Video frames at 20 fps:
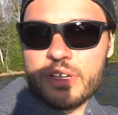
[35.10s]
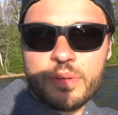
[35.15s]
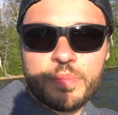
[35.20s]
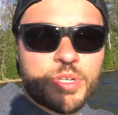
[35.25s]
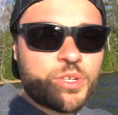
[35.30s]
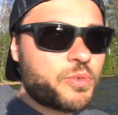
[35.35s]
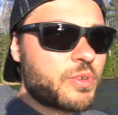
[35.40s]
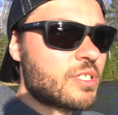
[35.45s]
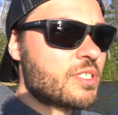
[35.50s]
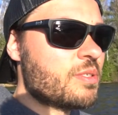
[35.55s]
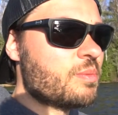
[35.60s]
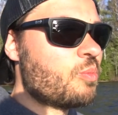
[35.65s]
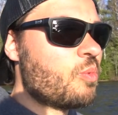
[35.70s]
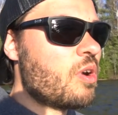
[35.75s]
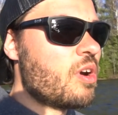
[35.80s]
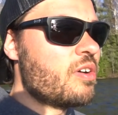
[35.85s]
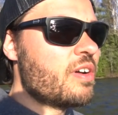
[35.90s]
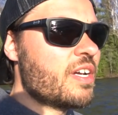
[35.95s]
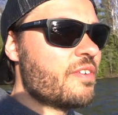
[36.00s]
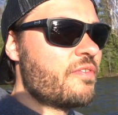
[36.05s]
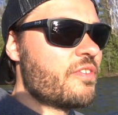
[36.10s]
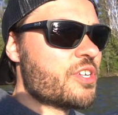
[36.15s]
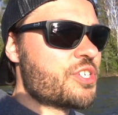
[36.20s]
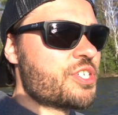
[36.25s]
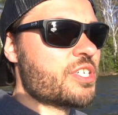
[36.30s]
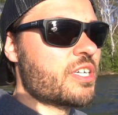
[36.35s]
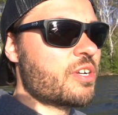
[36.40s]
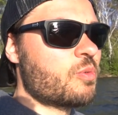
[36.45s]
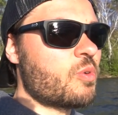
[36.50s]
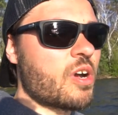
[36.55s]
gonna be doing some walleye
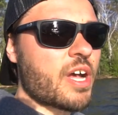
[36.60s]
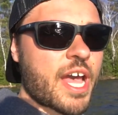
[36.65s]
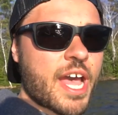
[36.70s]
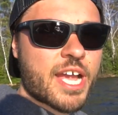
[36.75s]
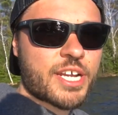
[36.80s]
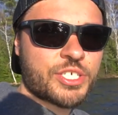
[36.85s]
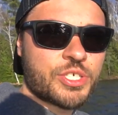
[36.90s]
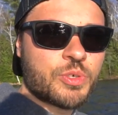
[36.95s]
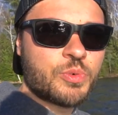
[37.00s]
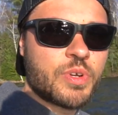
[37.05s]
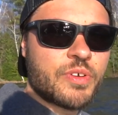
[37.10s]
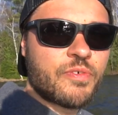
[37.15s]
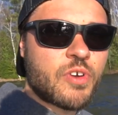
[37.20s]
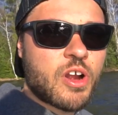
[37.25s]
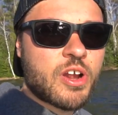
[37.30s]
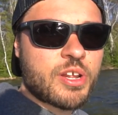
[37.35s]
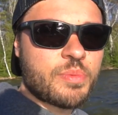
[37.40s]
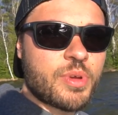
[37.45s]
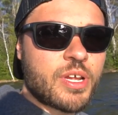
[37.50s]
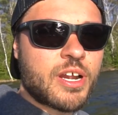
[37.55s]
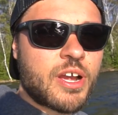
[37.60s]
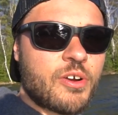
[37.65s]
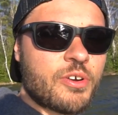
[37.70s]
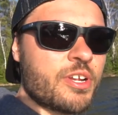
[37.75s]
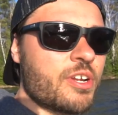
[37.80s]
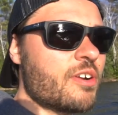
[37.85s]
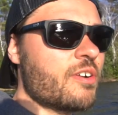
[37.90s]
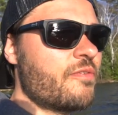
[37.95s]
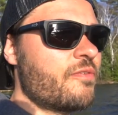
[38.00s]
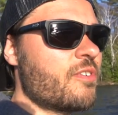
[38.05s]
fishing. Well, actually, we've already been out
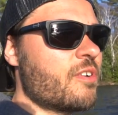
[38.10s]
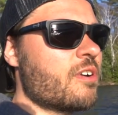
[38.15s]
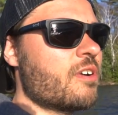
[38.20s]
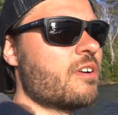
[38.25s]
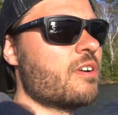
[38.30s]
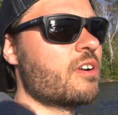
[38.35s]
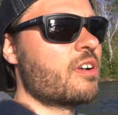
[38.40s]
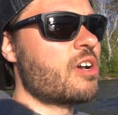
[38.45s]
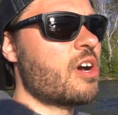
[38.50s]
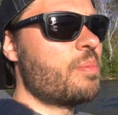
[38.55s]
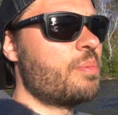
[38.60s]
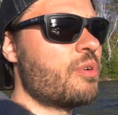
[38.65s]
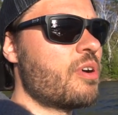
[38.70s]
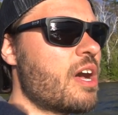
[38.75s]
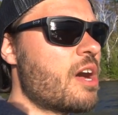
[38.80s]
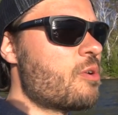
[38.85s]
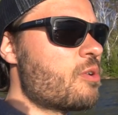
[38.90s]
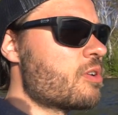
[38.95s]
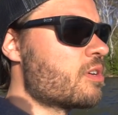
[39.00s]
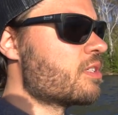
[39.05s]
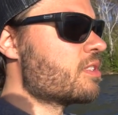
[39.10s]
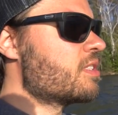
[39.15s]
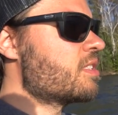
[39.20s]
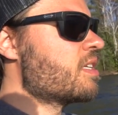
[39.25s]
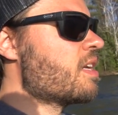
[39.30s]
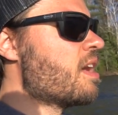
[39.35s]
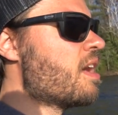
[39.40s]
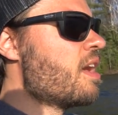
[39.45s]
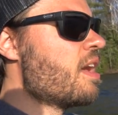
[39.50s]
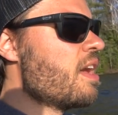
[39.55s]
here for a couple
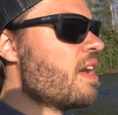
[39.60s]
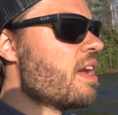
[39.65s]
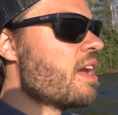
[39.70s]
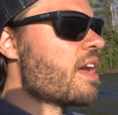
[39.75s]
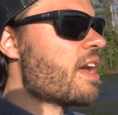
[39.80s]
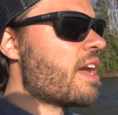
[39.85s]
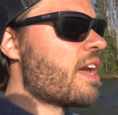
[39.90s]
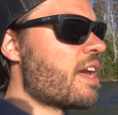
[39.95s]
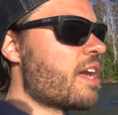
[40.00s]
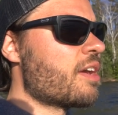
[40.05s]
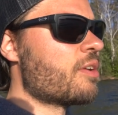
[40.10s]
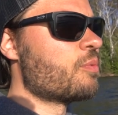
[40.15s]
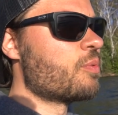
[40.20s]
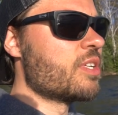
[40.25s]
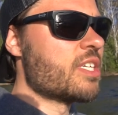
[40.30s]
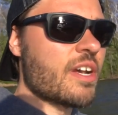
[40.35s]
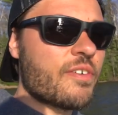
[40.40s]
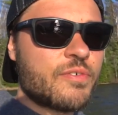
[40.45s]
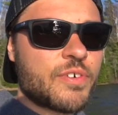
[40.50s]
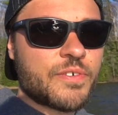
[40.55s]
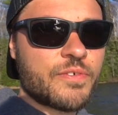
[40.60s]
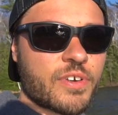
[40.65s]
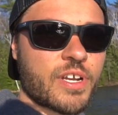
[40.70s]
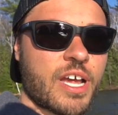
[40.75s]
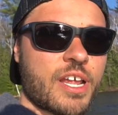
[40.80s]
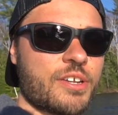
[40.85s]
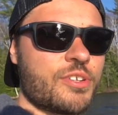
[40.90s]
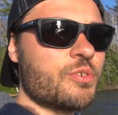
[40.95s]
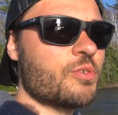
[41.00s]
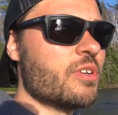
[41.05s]
hours and we definitely
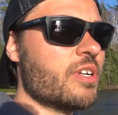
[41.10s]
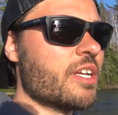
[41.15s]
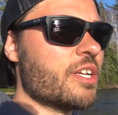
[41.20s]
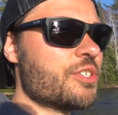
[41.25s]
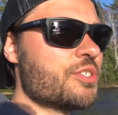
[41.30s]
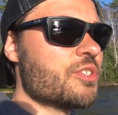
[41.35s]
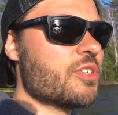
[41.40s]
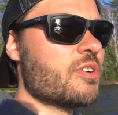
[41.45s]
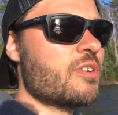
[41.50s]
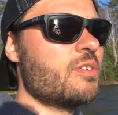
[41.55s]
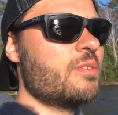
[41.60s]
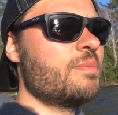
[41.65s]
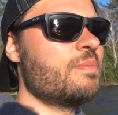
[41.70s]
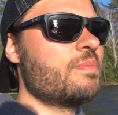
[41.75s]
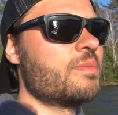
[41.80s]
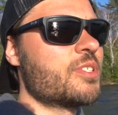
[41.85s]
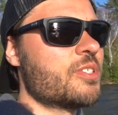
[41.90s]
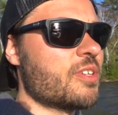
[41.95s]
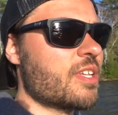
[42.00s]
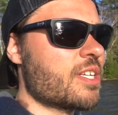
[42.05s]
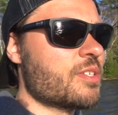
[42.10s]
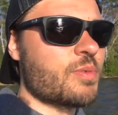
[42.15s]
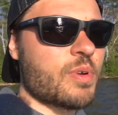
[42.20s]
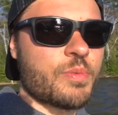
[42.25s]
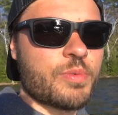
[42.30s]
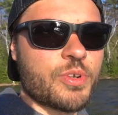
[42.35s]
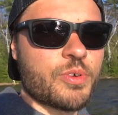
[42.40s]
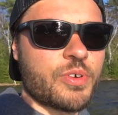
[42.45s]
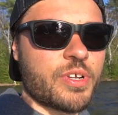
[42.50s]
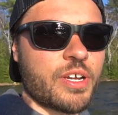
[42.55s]
forgot to do an intro, so that's
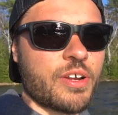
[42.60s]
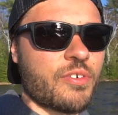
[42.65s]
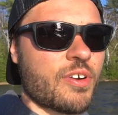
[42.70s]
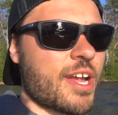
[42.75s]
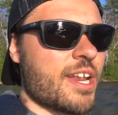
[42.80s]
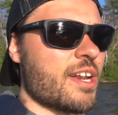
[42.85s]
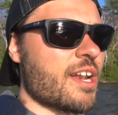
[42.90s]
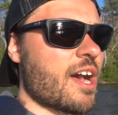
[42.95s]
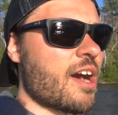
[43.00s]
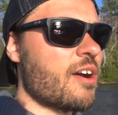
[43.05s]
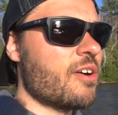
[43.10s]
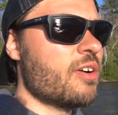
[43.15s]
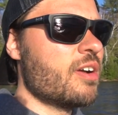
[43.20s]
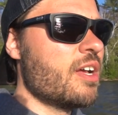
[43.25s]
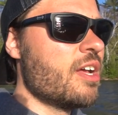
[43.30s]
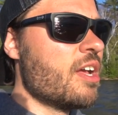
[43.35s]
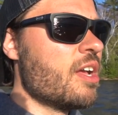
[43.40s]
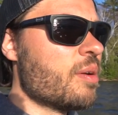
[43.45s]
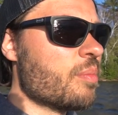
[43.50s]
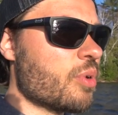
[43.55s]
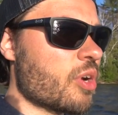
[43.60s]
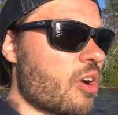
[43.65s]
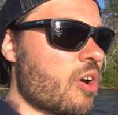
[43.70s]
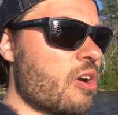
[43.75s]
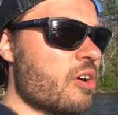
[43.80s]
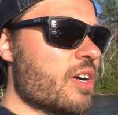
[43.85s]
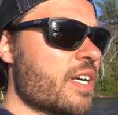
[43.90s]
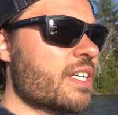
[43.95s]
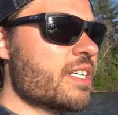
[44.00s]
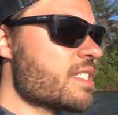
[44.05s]
why we're doing it right now. But
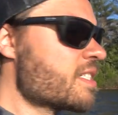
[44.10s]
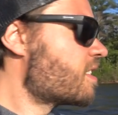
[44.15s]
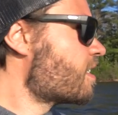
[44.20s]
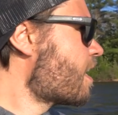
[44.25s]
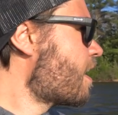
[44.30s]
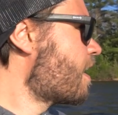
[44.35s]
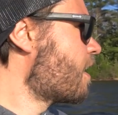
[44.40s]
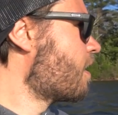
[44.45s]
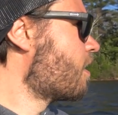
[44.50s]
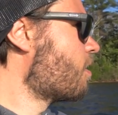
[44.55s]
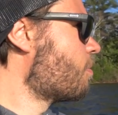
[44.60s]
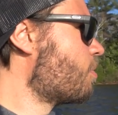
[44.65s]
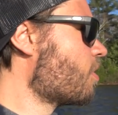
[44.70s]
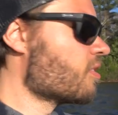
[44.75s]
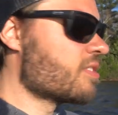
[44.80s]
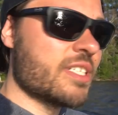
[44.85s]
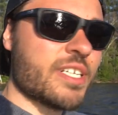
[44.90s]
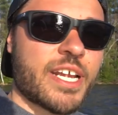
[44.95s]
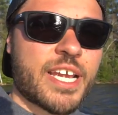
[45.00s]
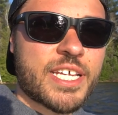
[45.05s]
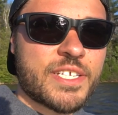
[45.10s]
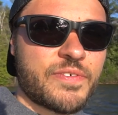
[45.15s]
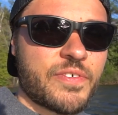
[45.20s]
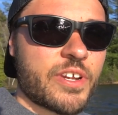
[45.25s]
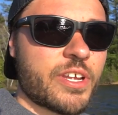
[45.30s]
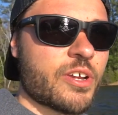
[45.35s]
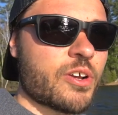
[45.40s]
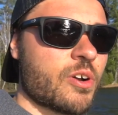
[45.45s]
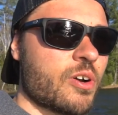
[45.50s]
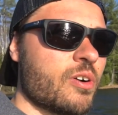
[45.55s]
all I can say about today's
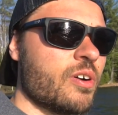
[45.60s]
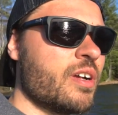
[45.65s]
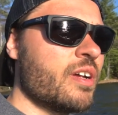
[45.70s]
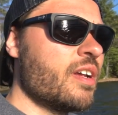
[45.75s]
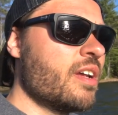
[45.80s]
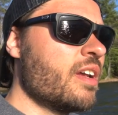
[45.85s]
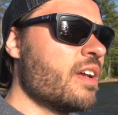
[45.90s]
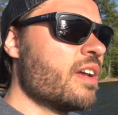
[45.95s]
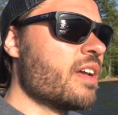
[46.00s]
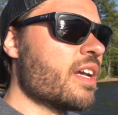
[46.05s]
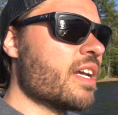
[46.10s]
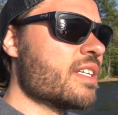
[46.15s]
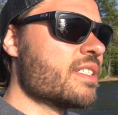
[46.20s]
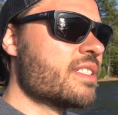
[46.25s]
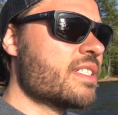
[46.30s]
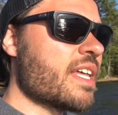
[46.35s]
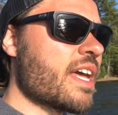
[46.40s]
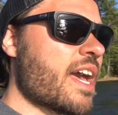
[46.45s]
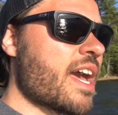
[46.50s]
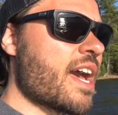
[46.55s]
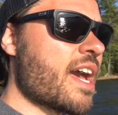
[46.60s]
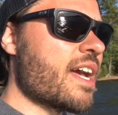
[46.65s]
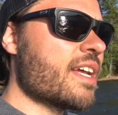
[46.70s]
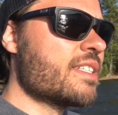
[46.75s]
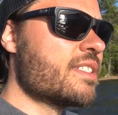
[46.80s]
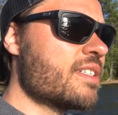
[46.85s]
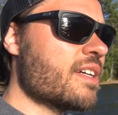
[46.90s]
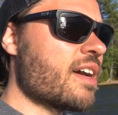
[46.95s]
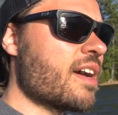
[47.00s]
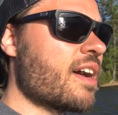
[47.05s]
video is
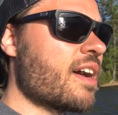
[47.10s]
that